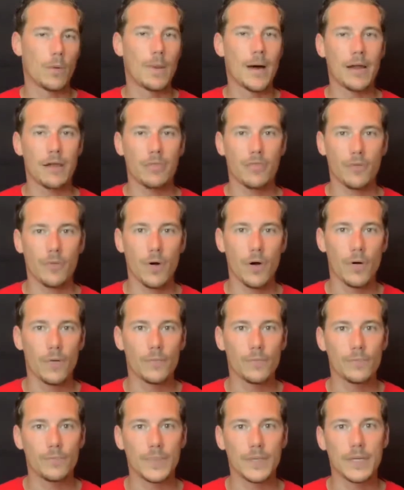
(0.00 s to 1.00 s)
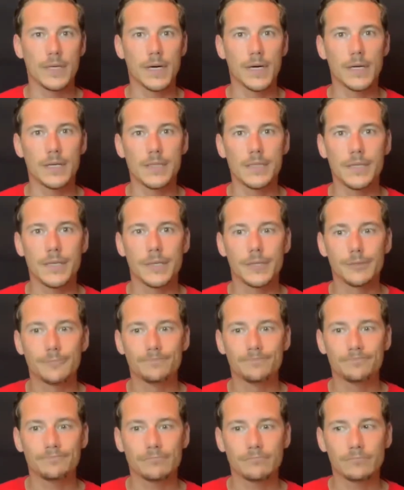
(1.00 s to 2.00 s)
how to throw, because,
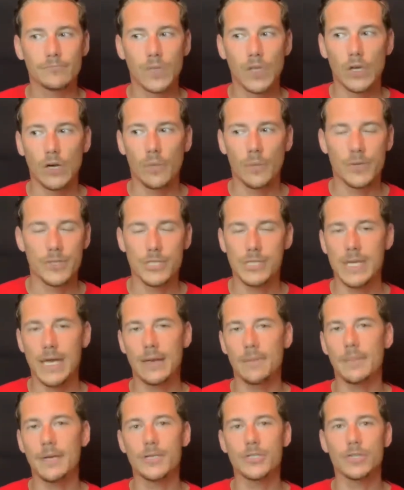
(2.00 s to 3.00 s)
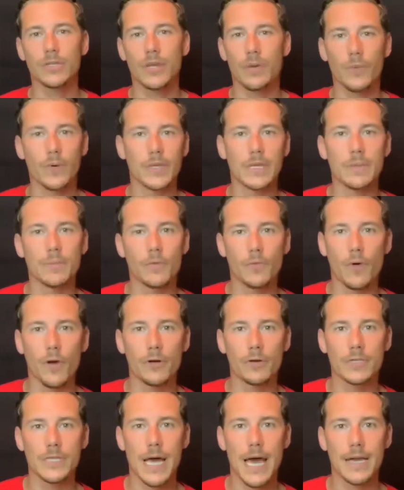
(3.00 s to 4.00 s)
we just got to make sure that we're keeping
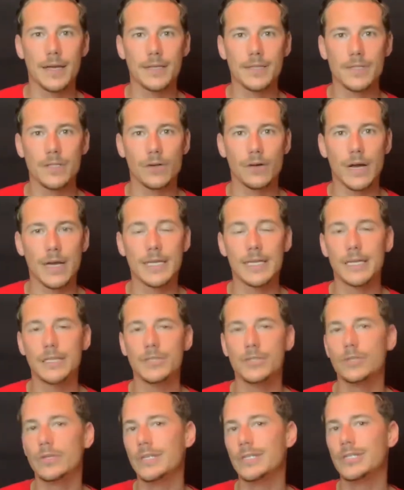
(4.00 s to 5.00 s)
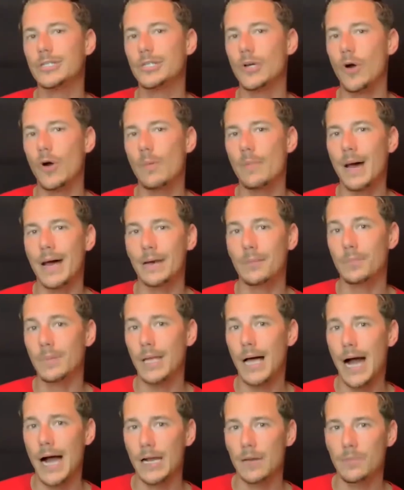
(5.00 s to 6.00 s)
runners honest, or I need you to show them how to
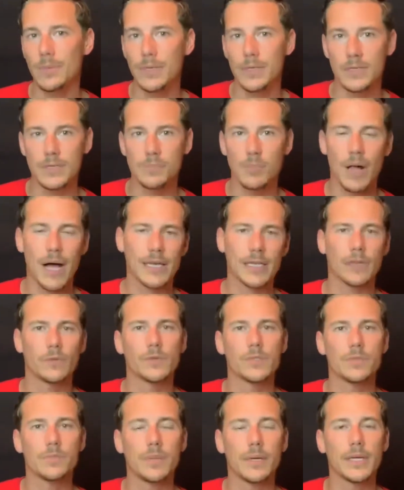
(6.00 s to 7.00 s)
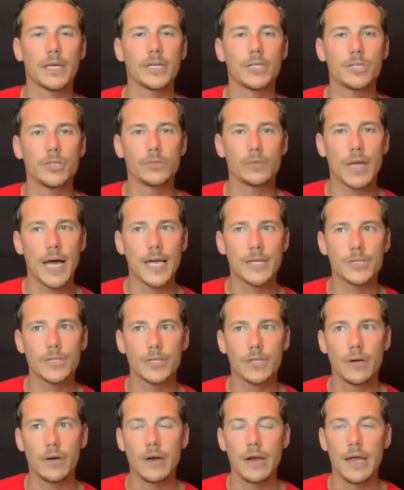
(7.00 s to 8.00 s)
block because blocking was a big issue last
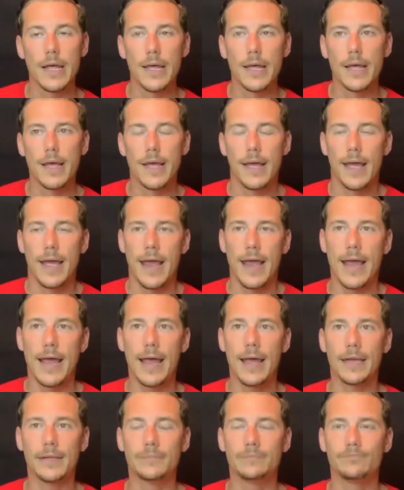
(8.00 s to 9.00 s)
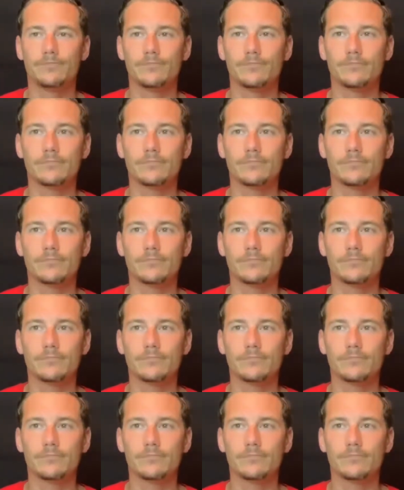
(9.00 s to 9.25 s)
year. And,